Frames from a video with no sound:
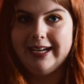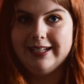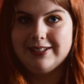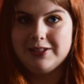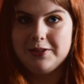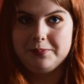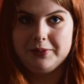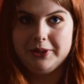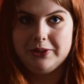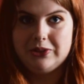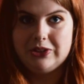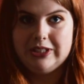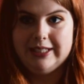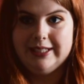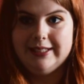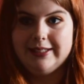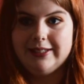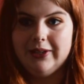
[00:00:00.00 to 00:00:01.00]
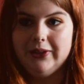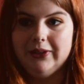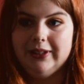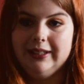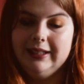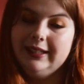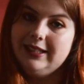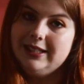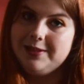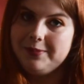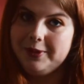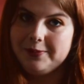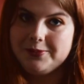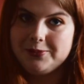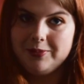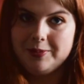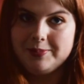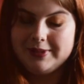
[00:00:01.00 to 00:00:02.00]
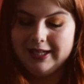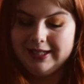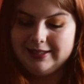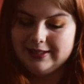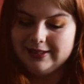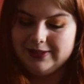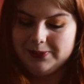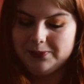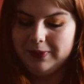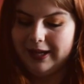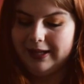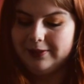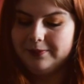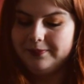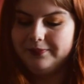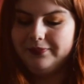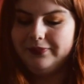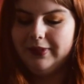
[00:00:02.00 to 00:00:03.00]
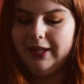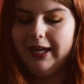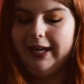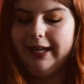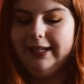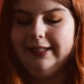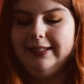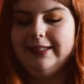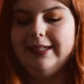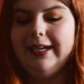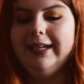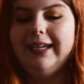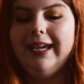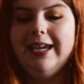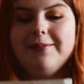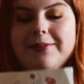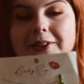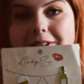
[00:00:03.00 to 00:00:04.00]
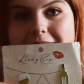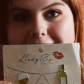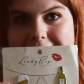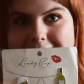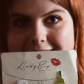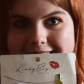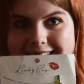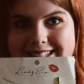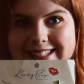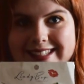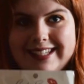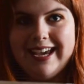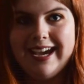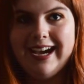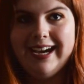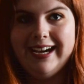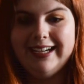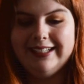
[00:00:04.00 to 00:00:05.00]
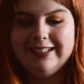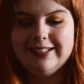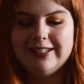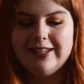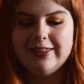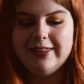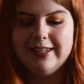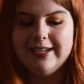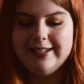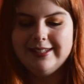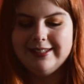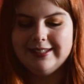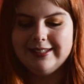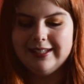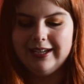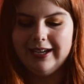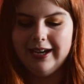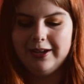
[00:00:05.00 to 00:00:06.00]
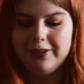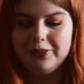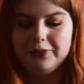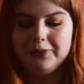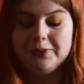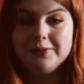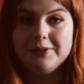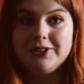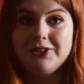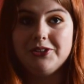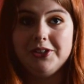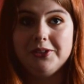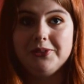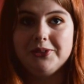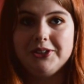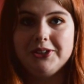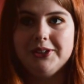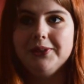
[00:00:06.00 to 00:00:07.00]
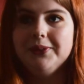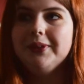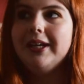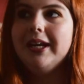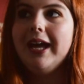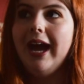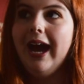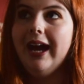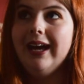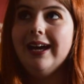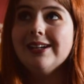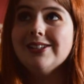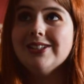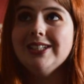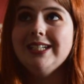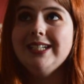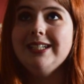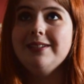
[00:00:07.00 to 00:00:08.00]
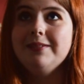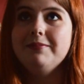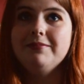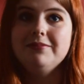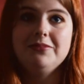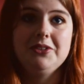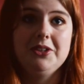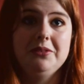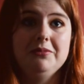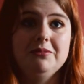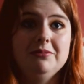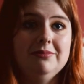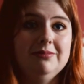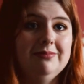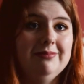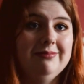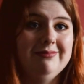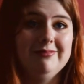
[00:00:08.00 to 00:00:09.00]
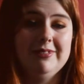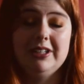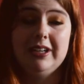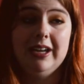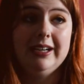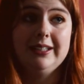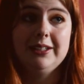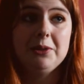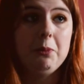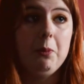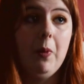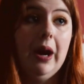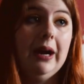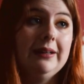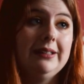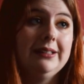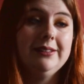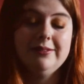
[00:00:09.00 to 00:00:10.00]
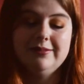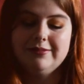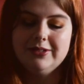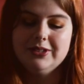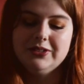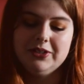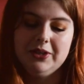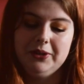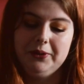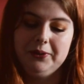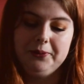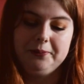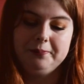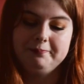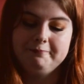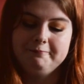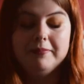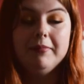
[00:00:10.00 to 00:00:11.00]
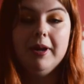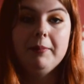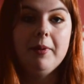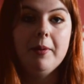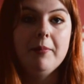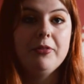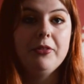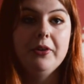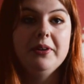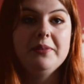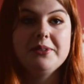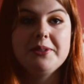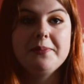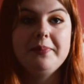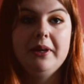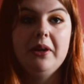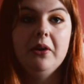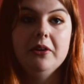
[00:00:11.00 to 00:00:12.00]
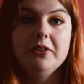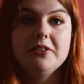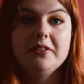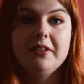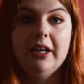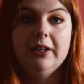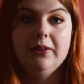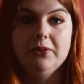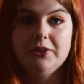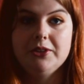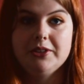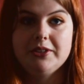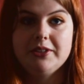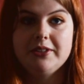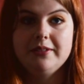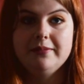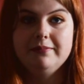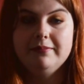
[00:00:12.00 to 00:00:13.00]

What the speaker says: at the brooches on LindyBop's website as well, and I came across this. And this I thought was so cute. I actually don't like wine, so my mum thought it was a bit odd that I ordered